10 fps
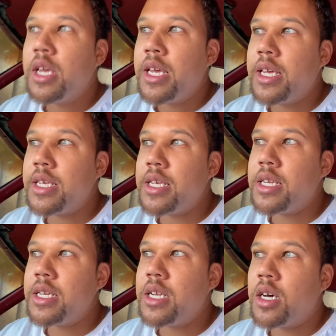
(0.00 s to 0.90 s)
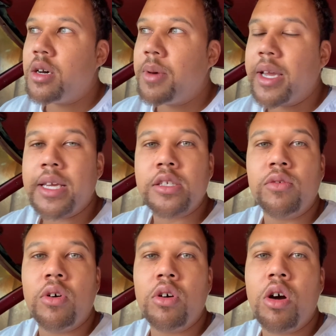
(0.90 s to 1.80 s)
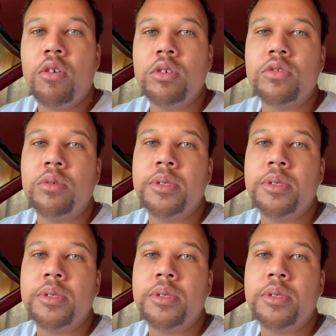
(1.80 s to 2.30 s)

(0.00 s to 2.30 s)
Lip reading: and I guess the phone call was from